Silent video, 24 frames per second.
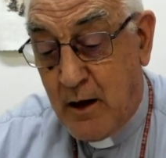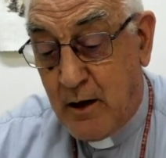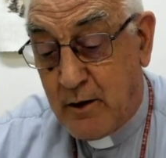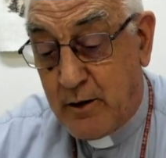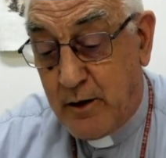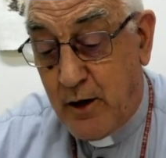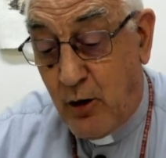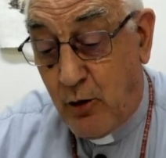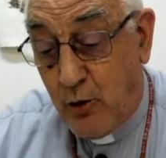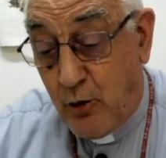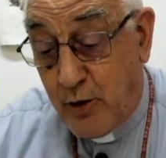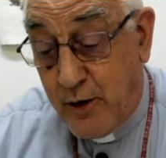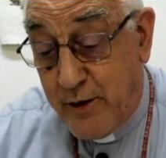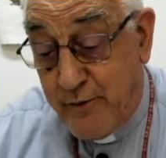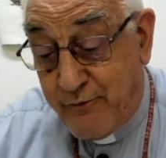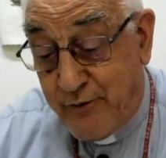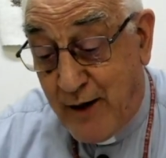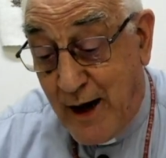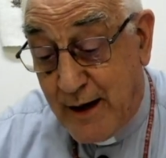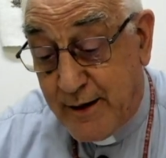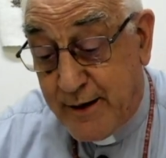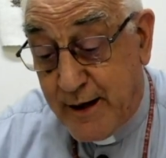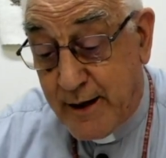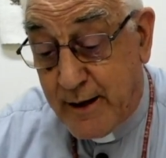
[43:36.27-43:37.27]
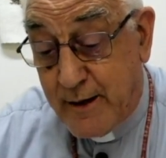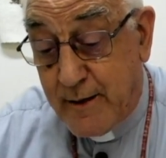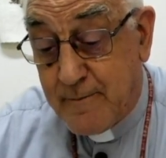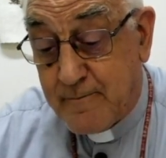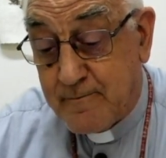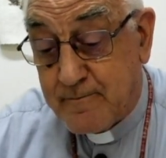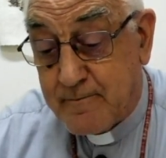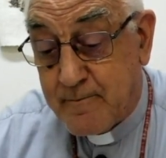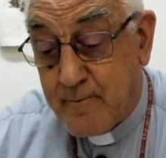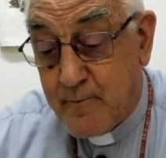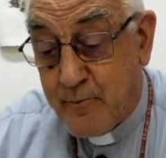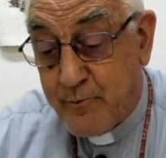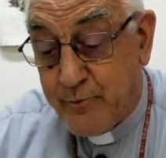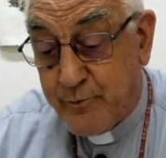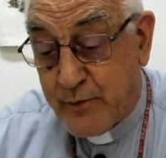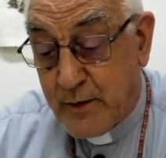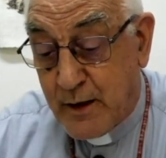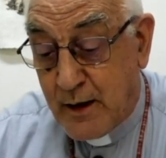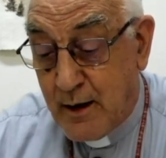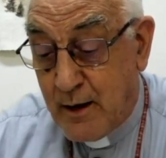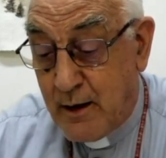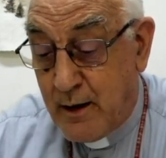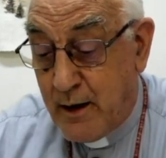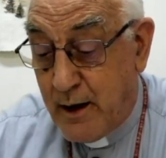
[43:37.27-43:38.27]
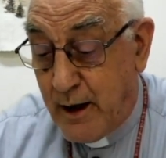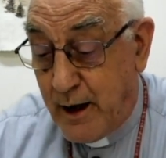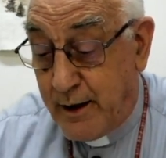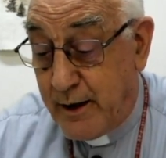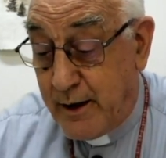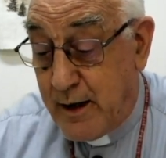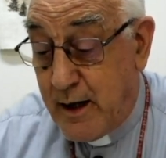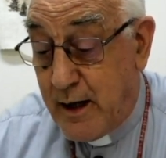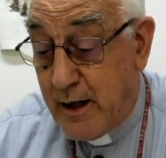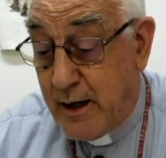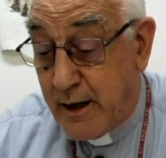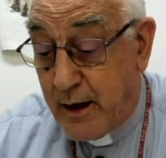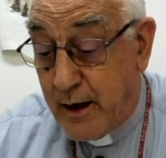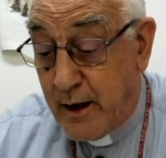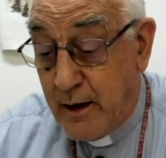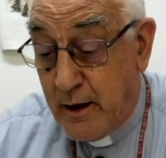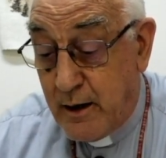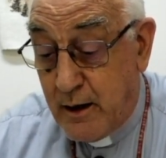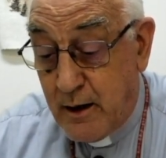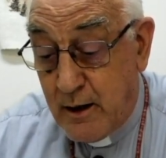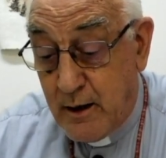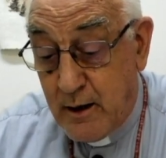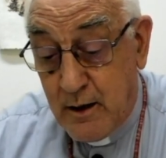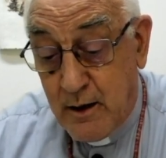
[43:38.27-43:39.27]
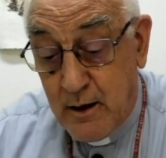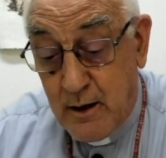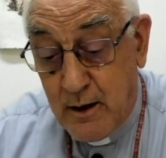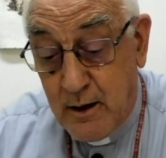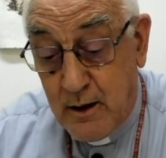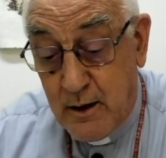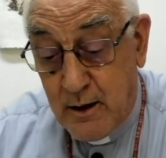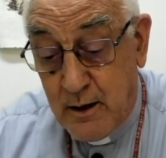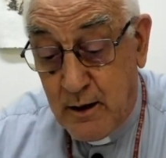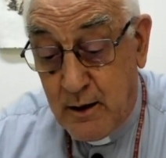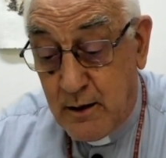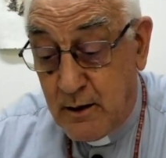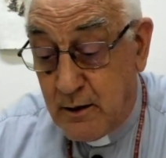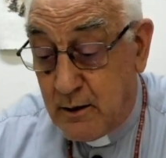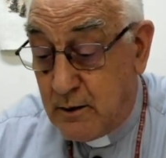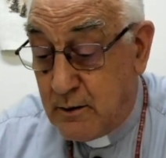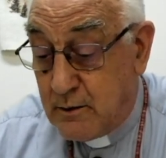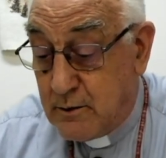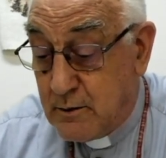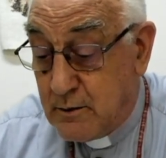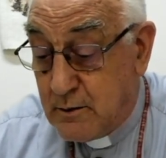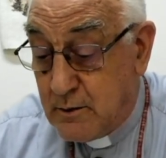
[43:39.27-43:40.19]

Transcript: The Holy Father, and here the